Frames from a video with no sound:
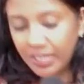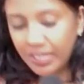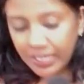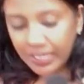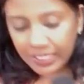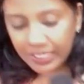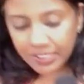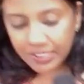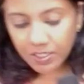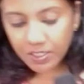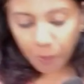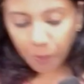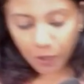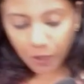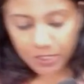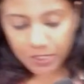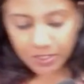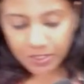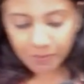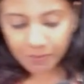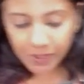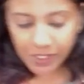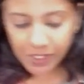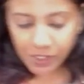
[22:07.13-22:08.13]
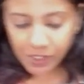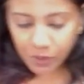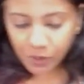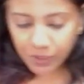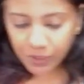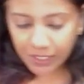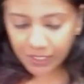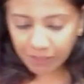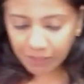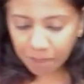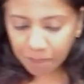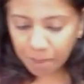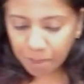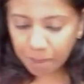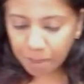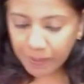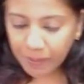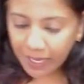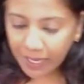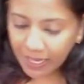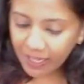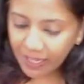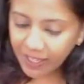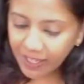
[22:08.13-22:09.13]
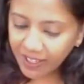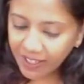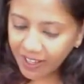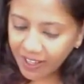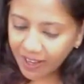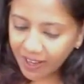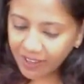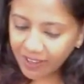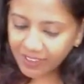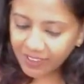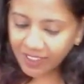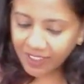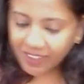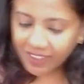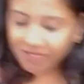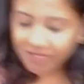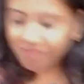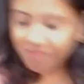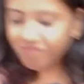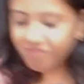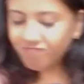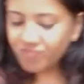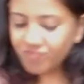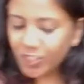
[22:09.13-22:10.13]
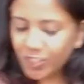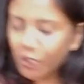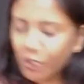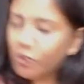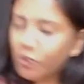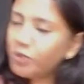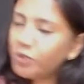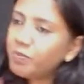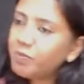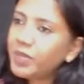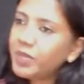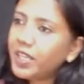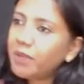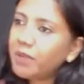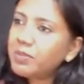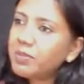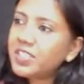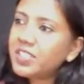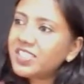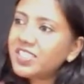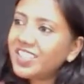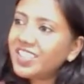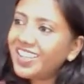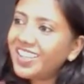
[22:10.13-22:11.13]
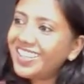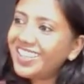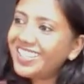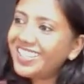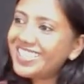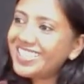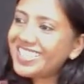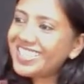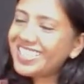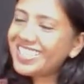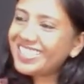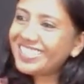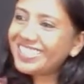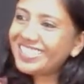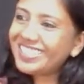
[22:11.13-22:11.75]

Is it possible to keep praying and then, you know, become discouraged?